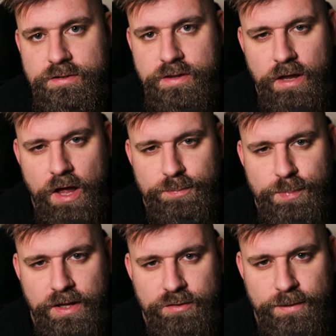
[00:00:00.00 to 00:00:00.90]
The last
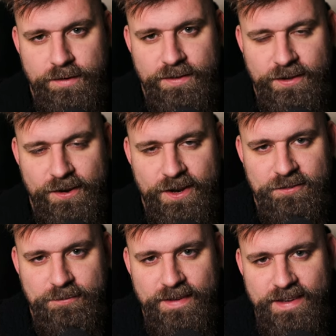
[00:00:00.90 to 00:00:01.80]
biggest winner in the
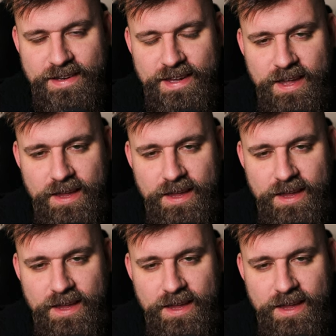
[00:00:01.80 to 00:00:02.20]
Codex for me,